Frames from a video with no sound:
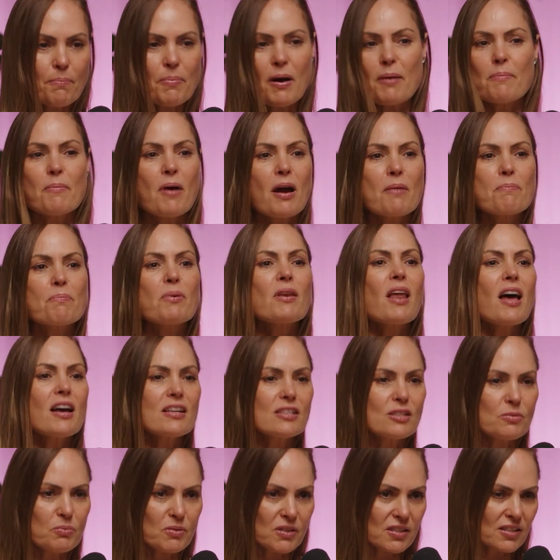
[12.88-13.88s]
but my
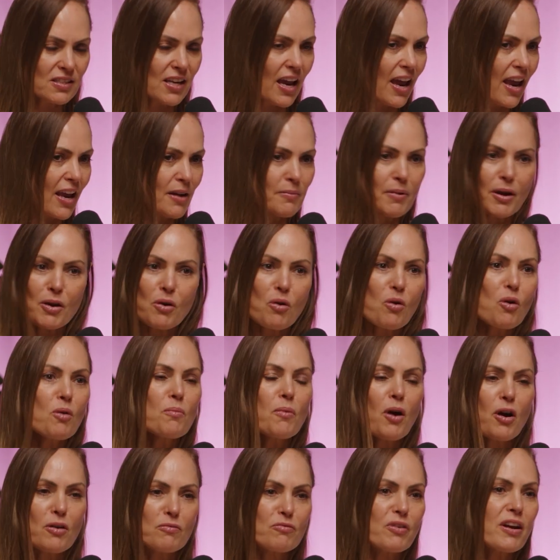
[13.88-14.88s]
bloods were saying, my
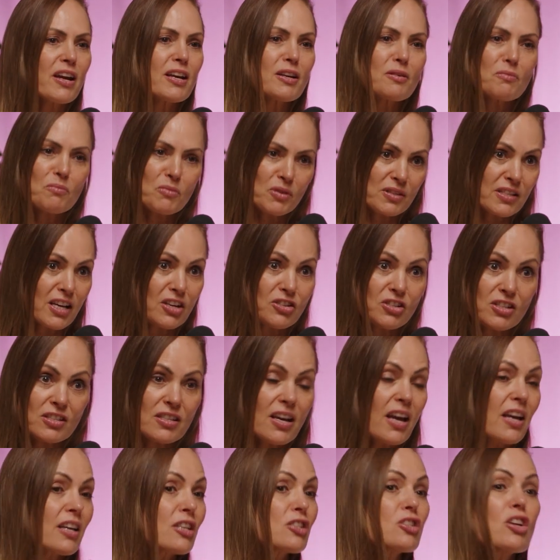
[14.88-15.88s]
hormone reading was actually
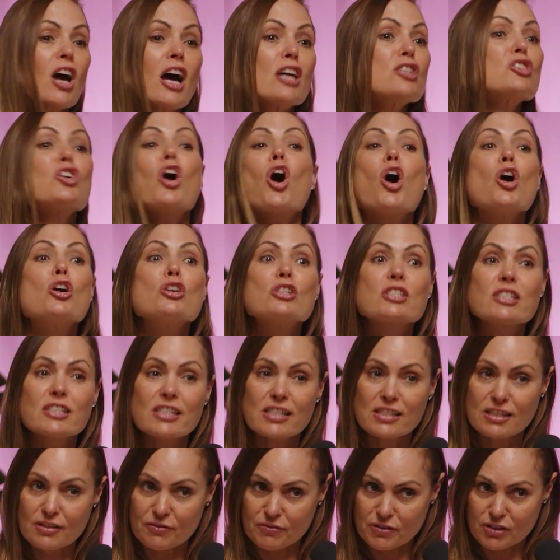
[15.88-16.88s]
saying a totally
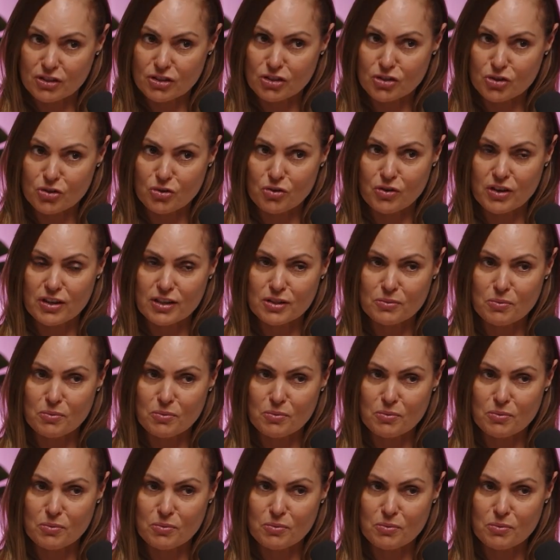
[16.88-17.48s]
different story as